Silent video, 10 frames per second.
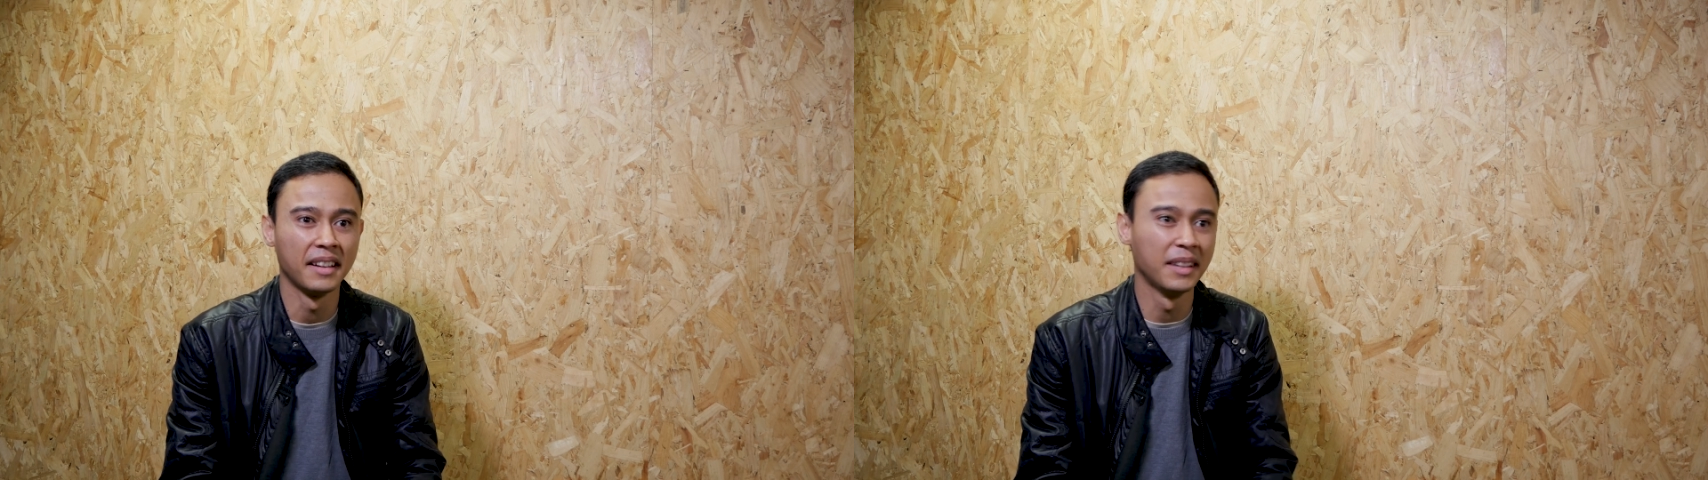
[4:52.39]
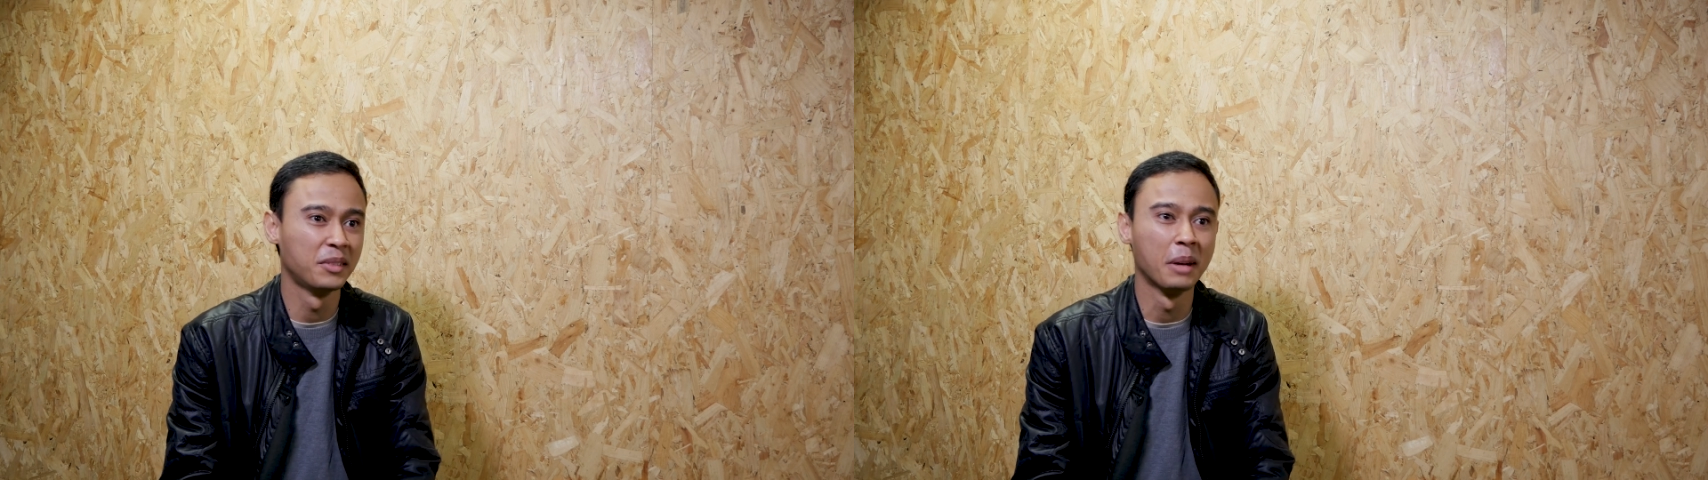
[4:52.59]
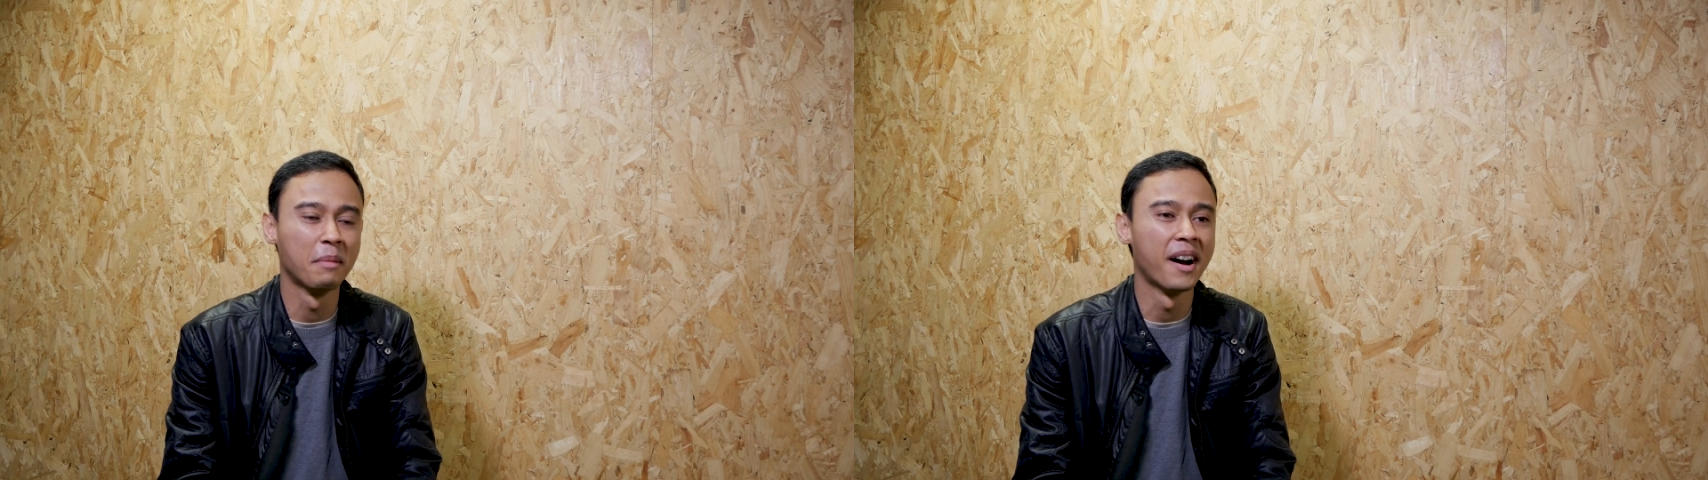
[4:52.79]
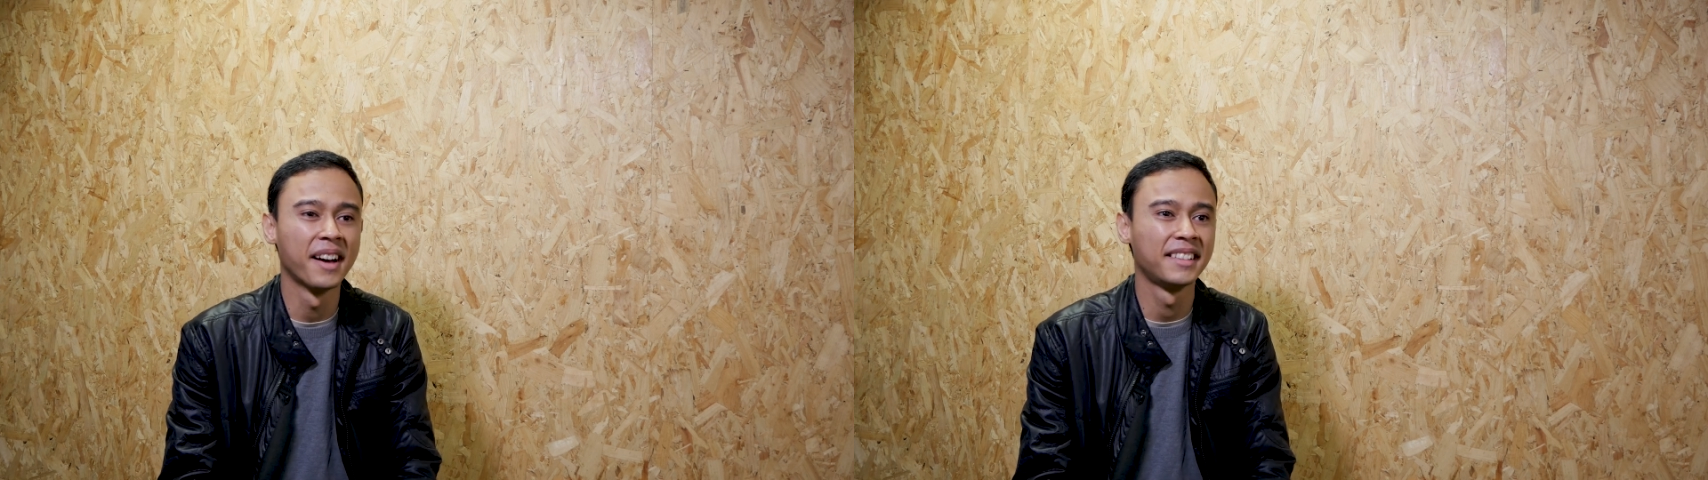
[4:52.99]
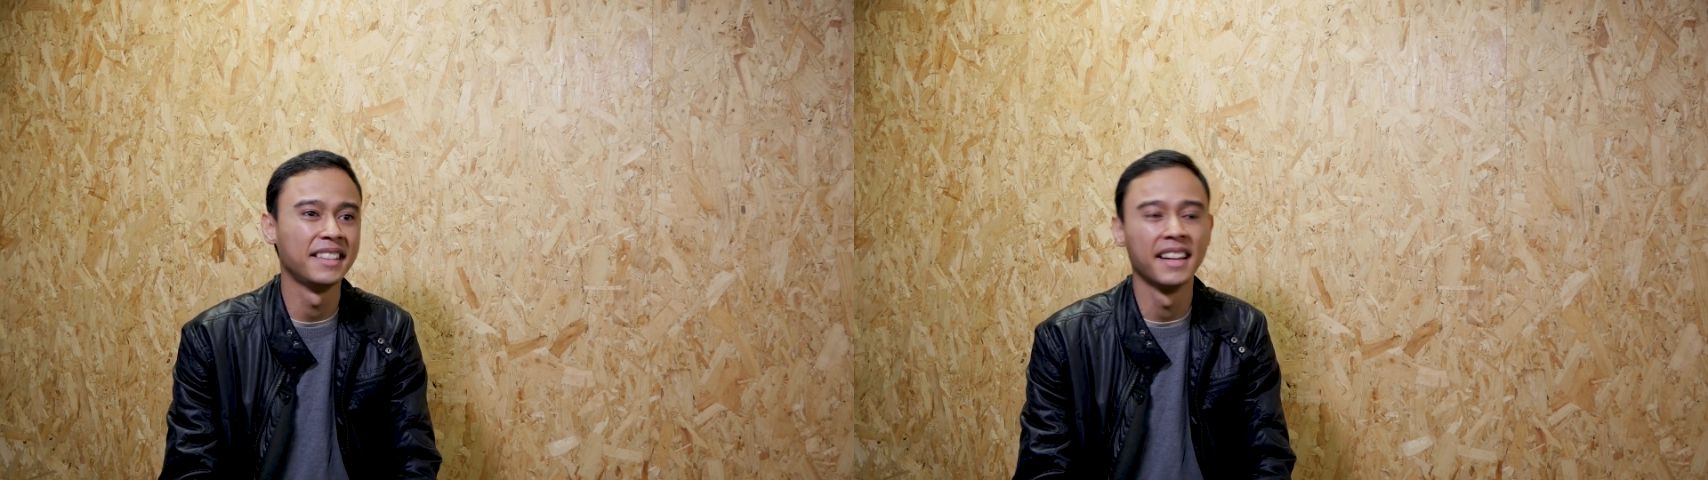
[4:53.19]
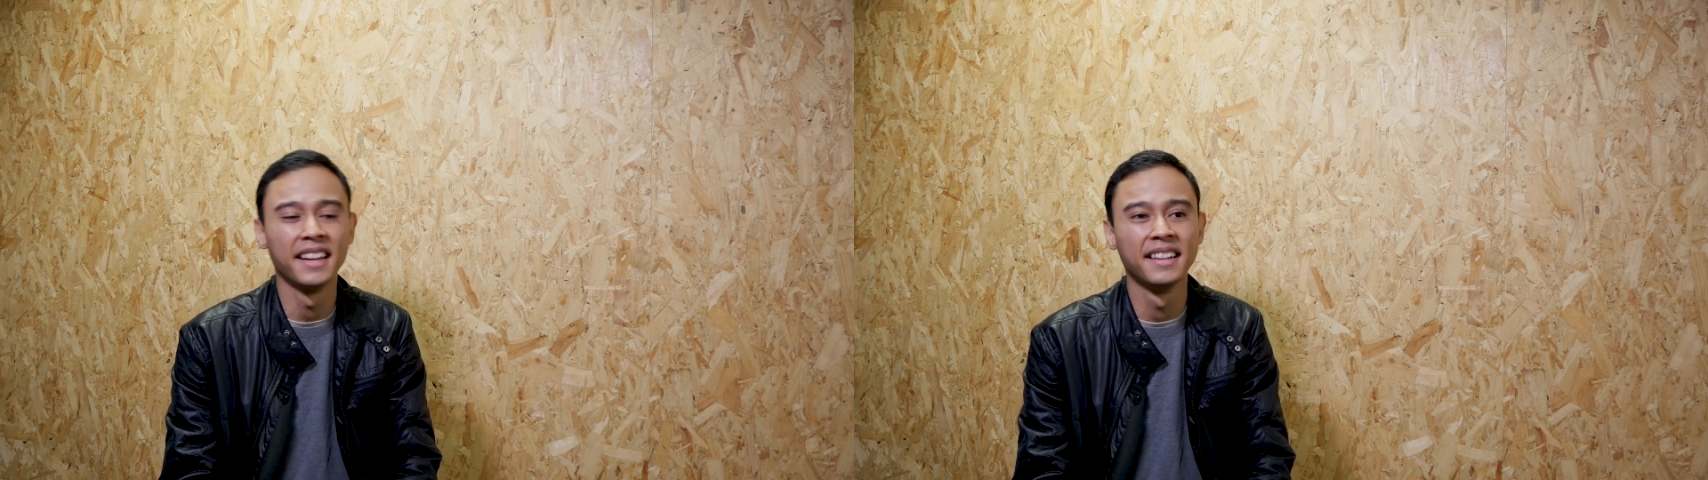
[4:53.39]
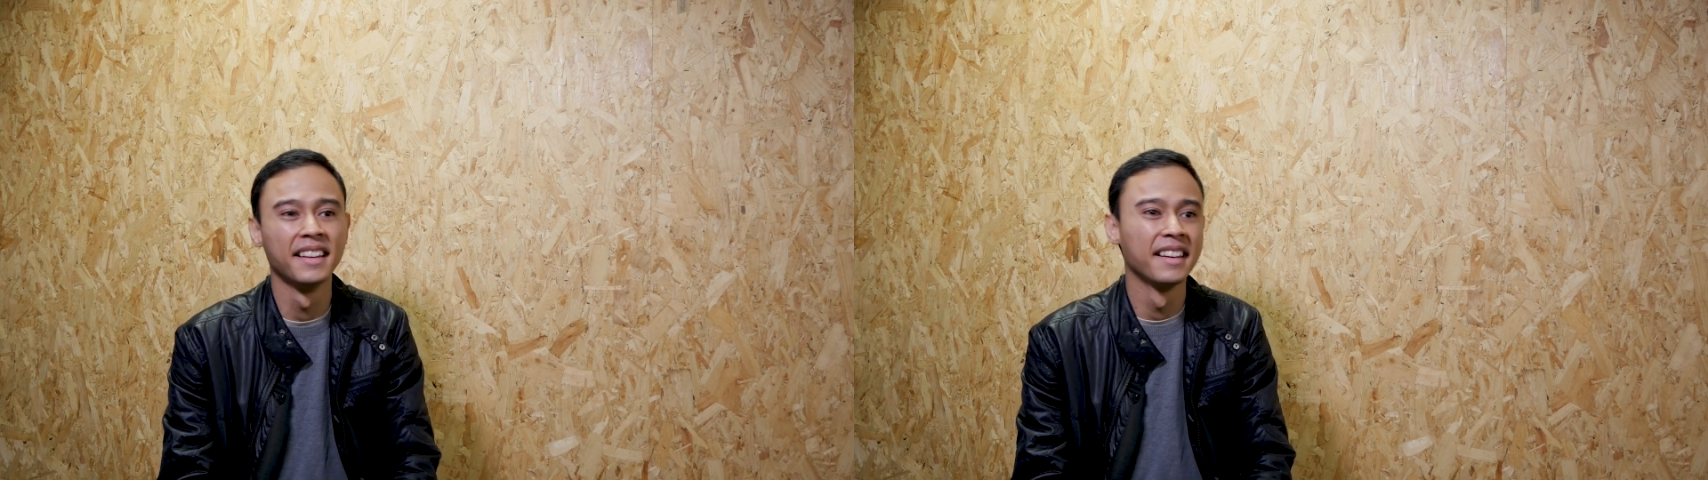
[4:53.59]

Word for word: into a party and